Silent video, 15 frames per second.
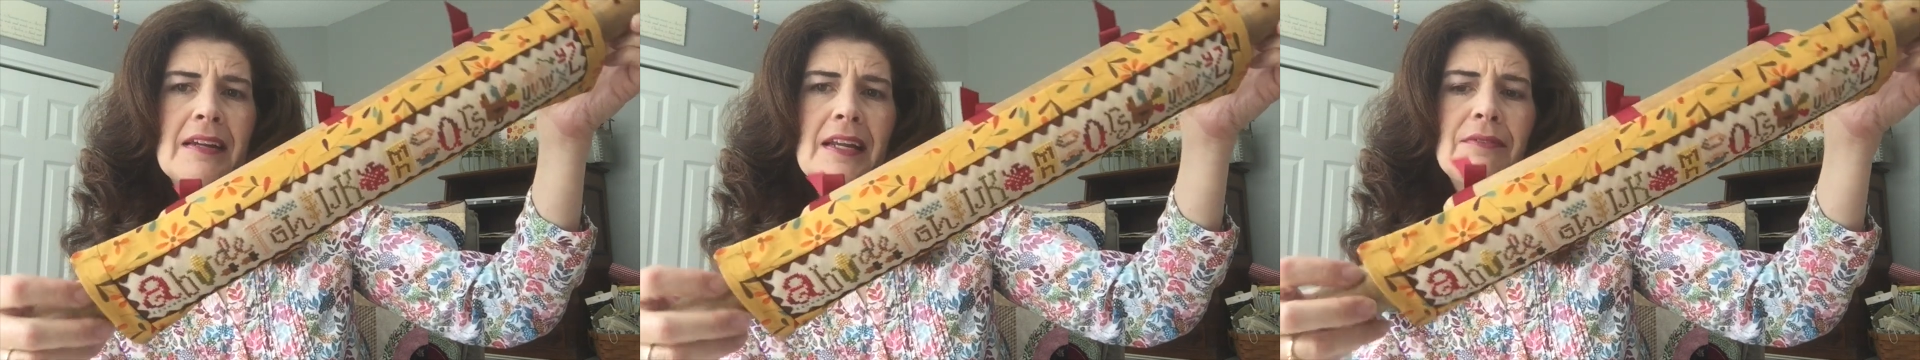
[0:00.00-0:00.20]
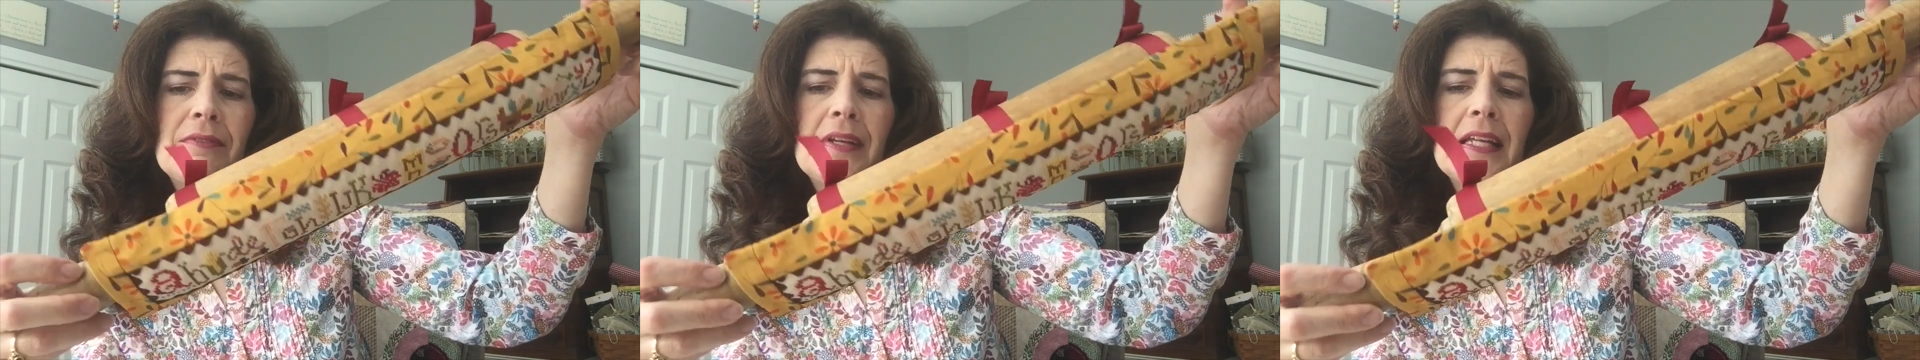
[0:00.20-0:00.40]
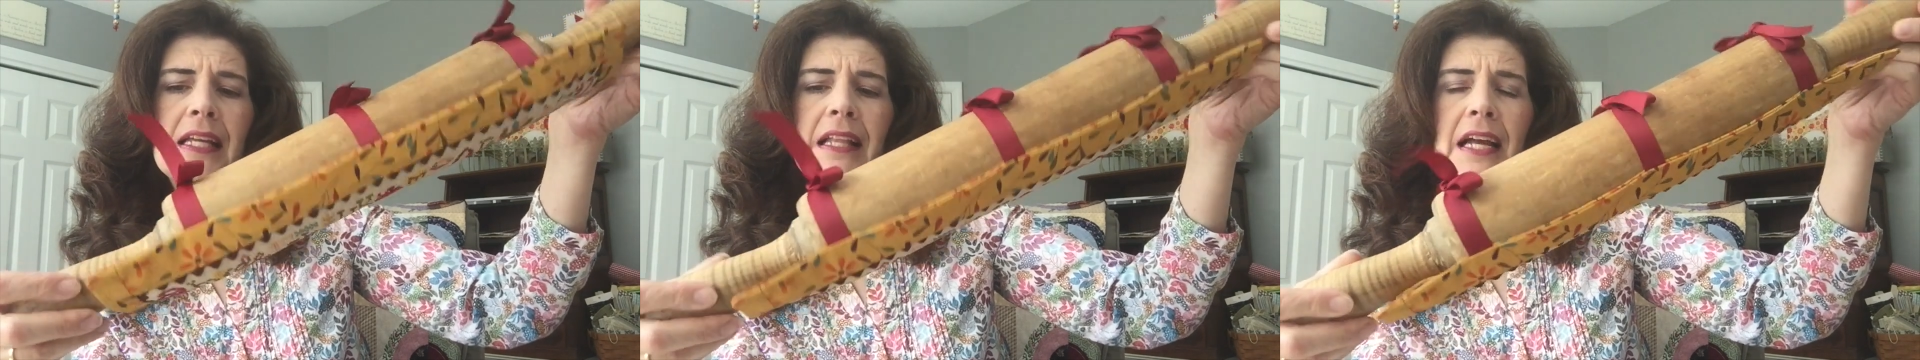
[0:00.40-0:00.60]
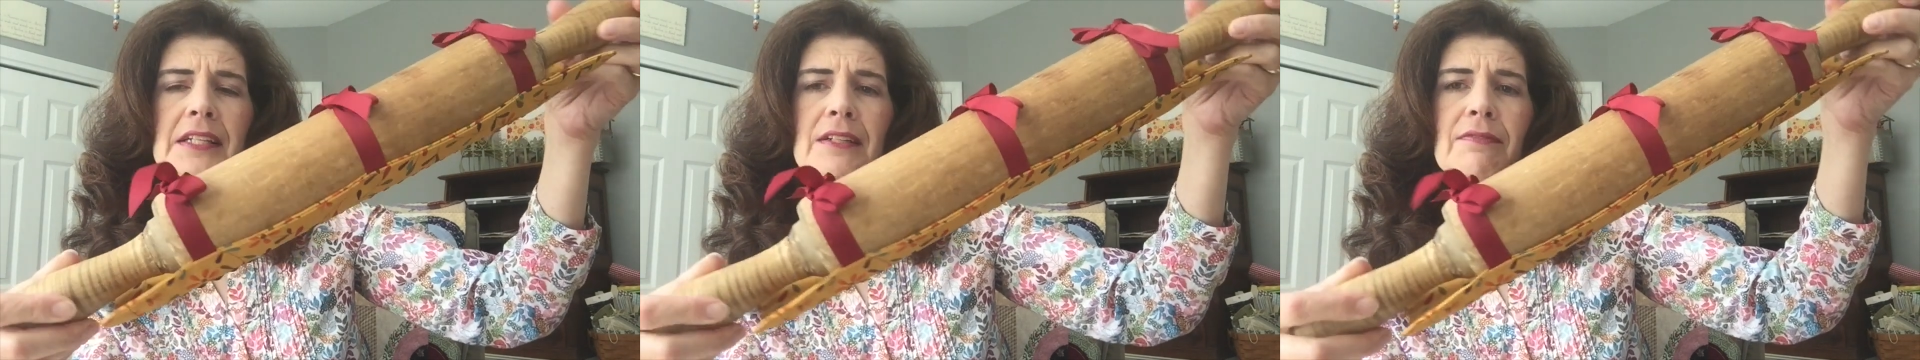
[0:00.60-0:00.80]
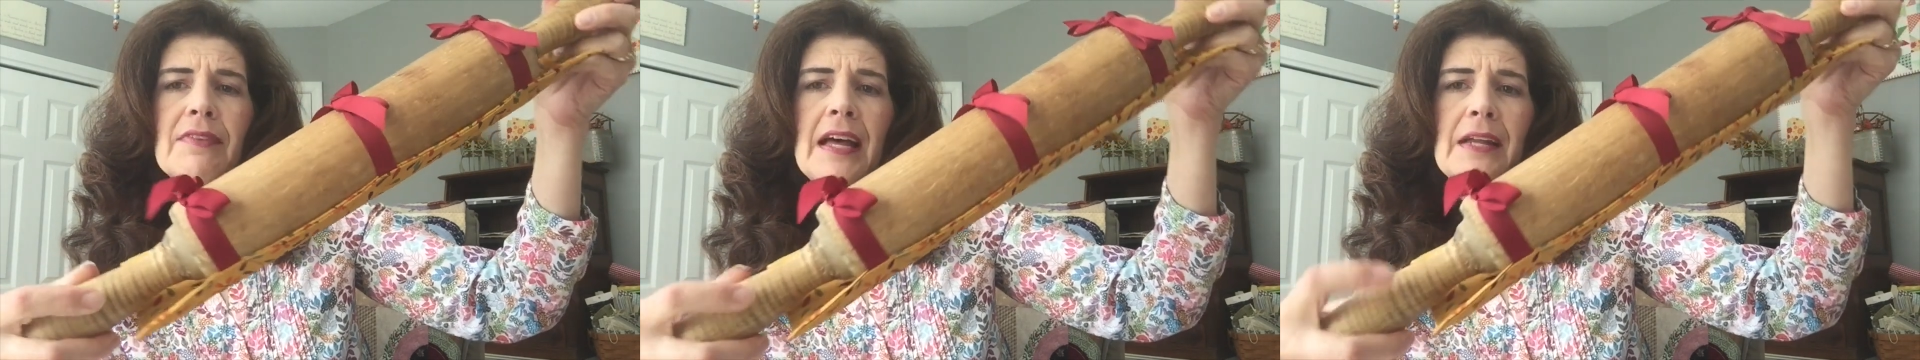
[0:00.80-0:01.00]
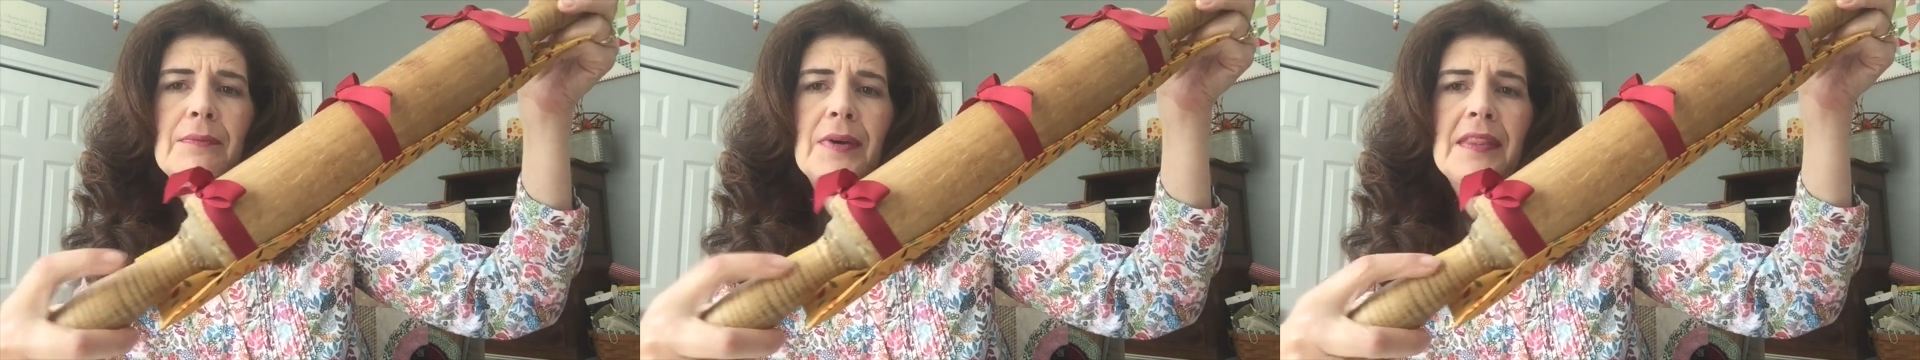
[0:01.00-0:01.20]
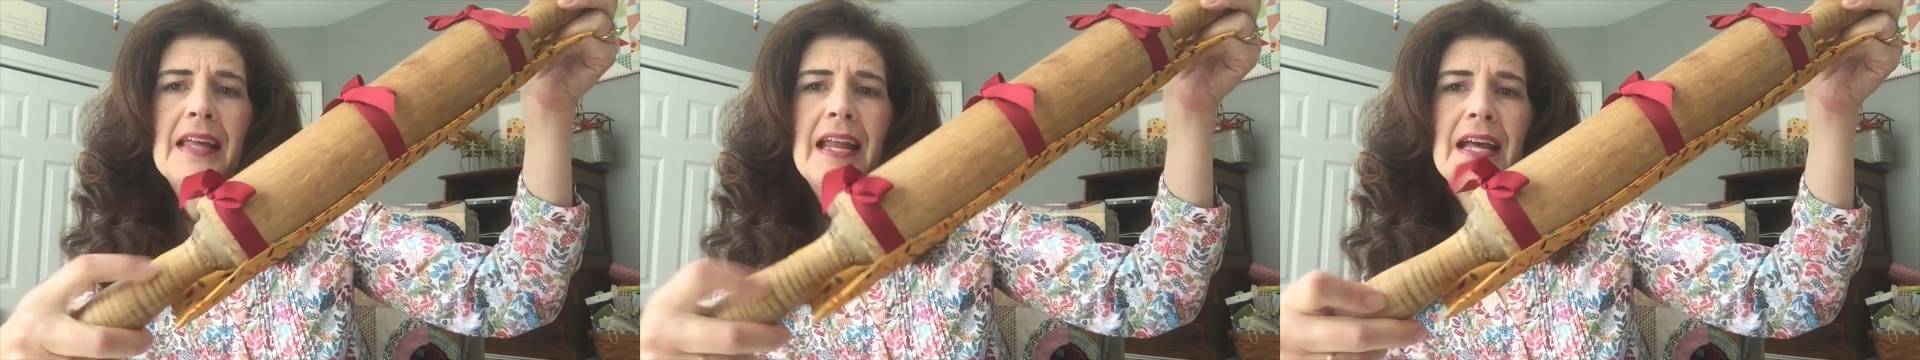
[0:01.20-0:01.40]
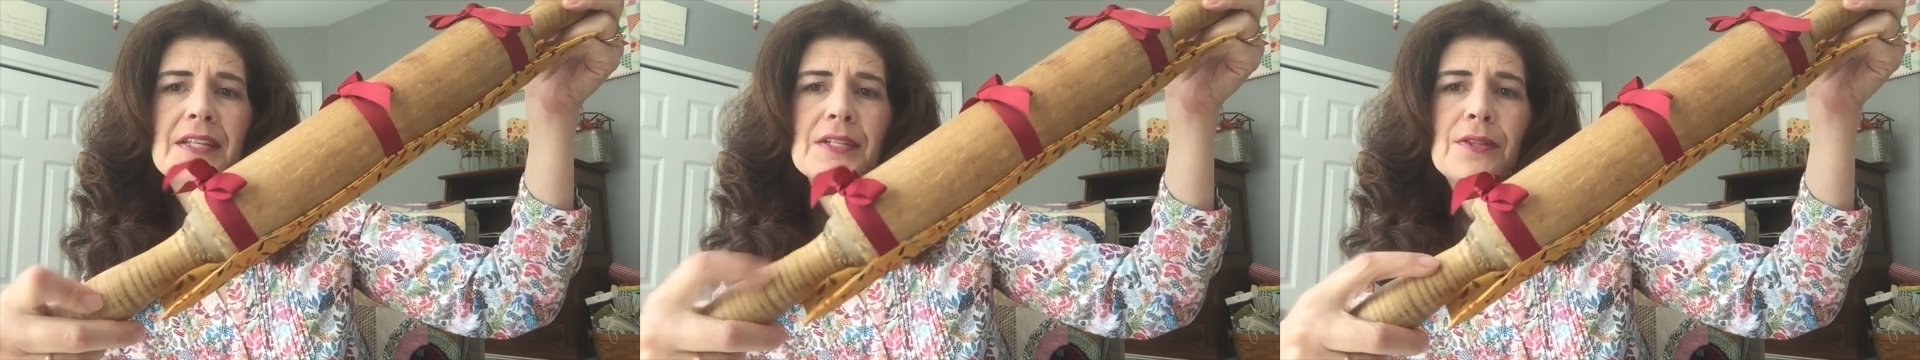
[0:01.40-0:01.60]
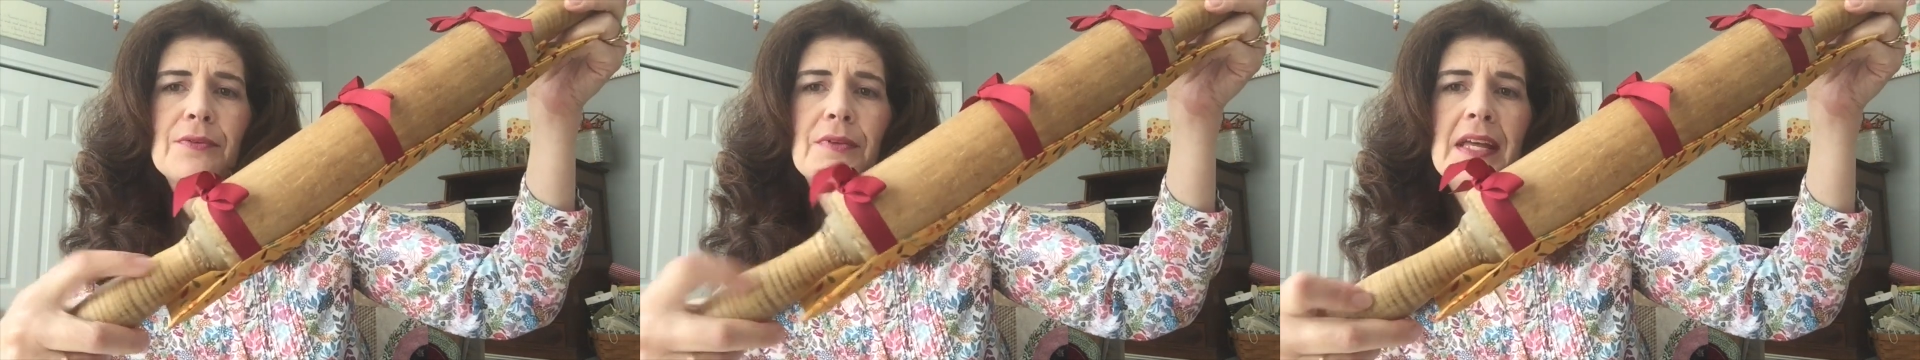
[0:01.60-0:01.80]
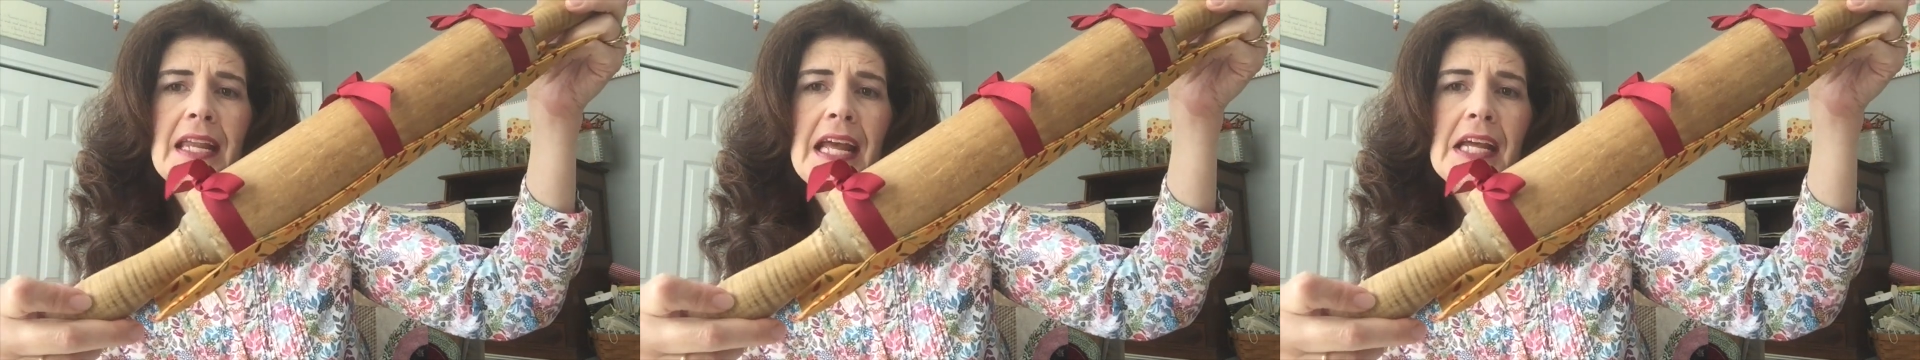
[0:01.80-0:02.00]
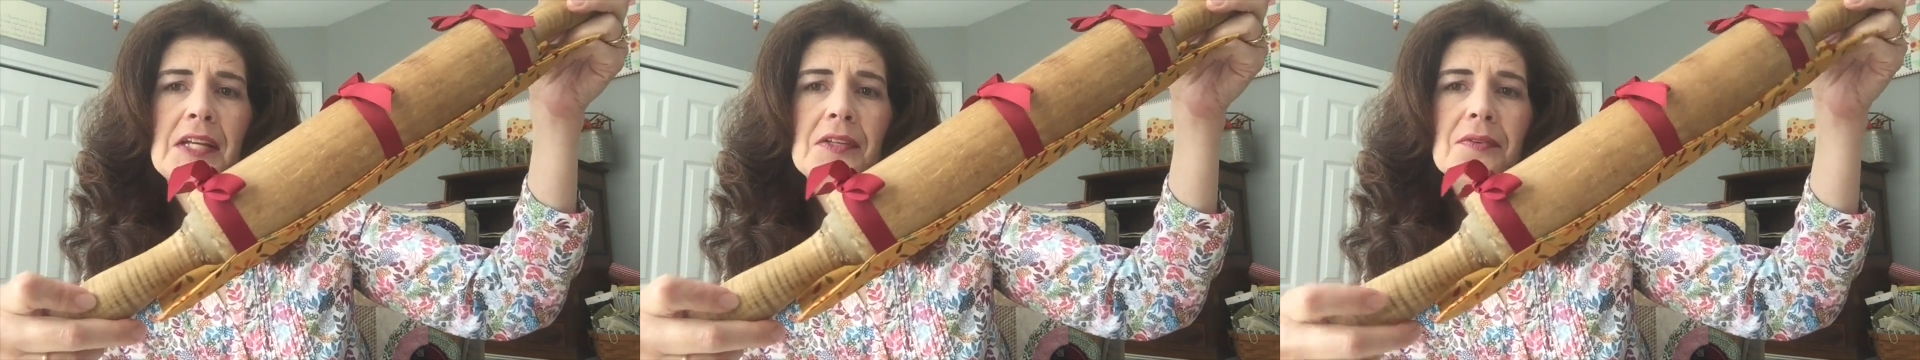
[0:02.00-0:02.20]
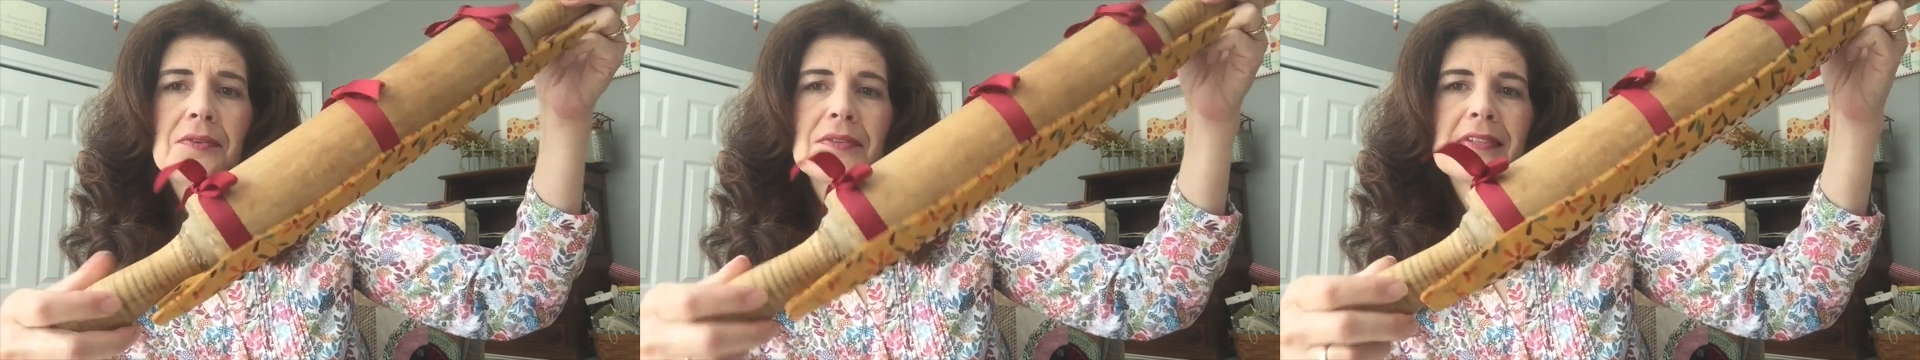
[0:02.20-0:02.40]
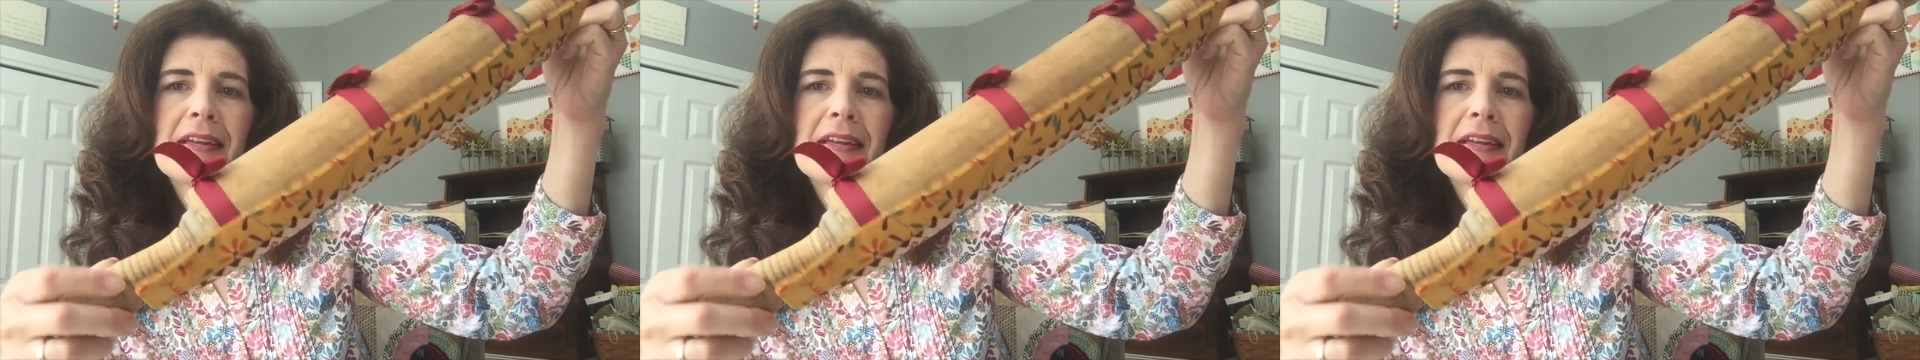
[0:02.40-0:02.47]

I'd really like to find one that has the red handles.